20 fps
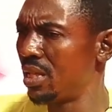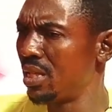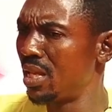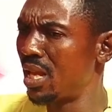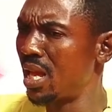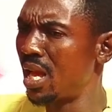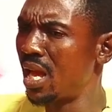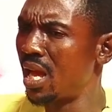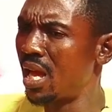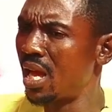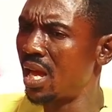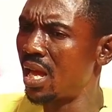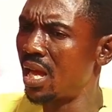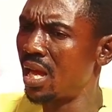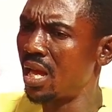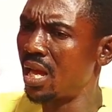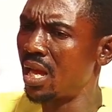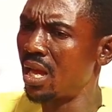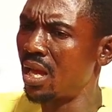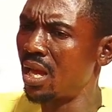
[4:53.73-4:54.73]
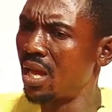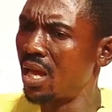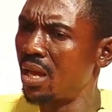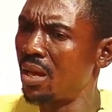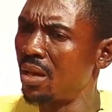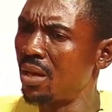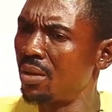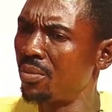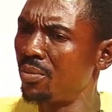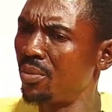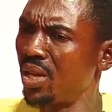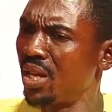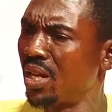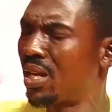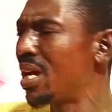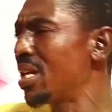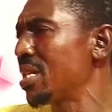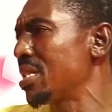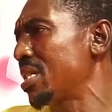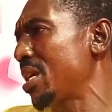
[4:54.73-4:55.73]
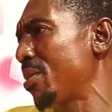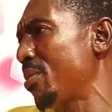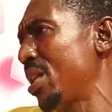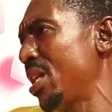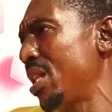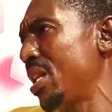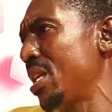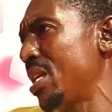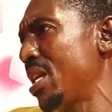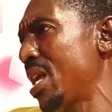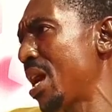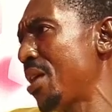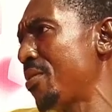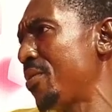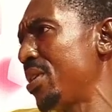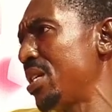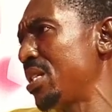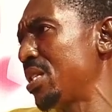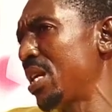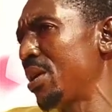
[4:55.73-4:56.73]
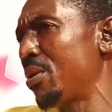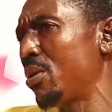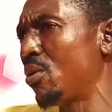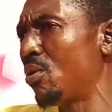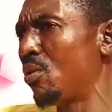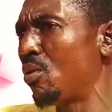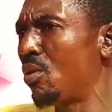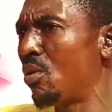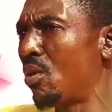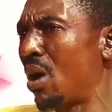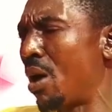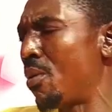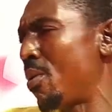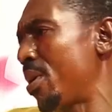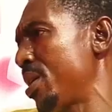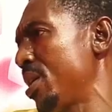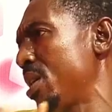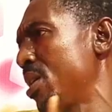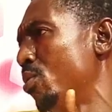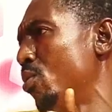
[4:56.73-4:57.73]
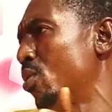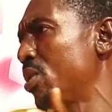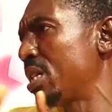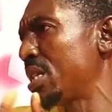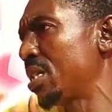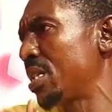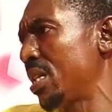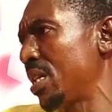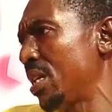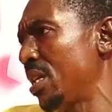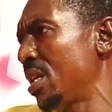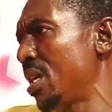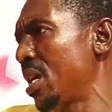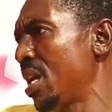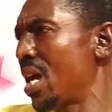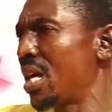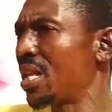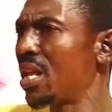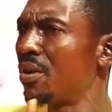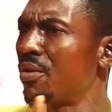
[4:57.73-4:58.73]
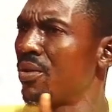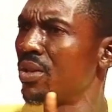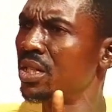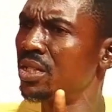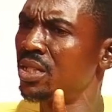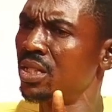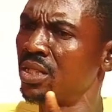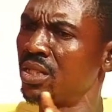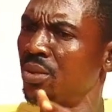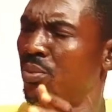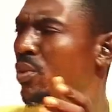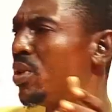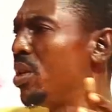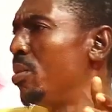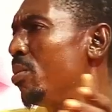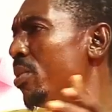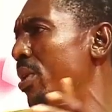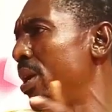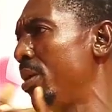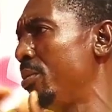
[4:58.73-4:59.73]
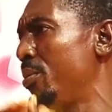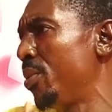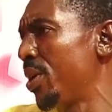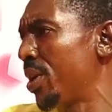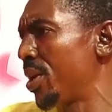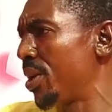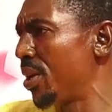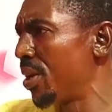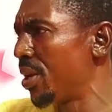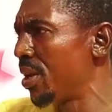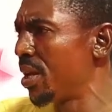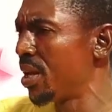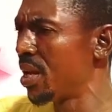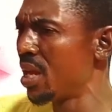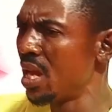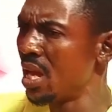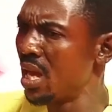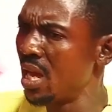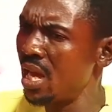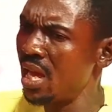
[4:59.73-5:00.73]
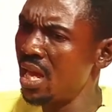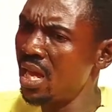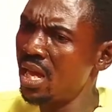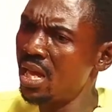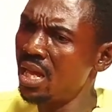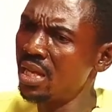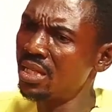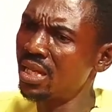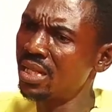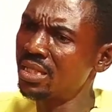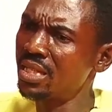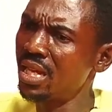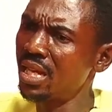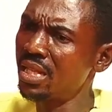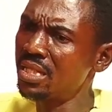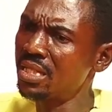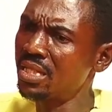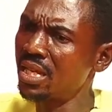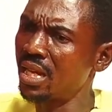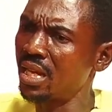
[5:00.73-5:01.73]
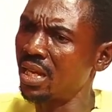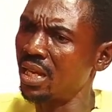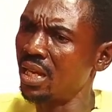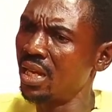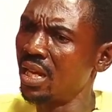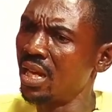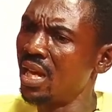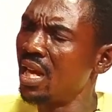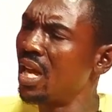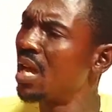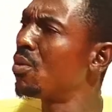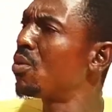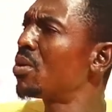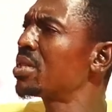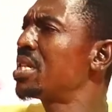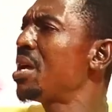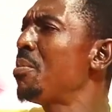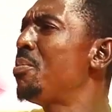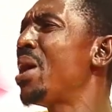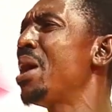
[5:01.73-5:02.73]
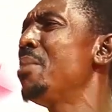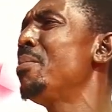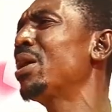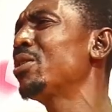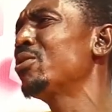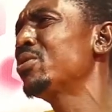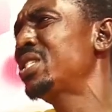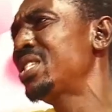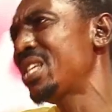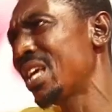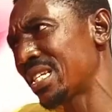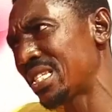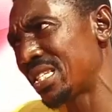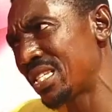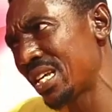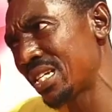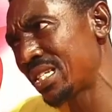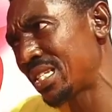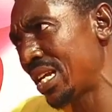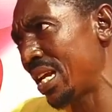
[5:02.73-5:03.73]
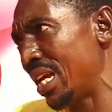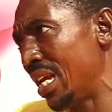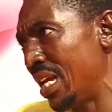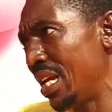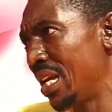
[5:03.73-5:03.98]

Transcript: Na men can't have any yard, said our real moon to take. and our relationship in Bricky. Eh, the attendant said, it was a bearman of T S S.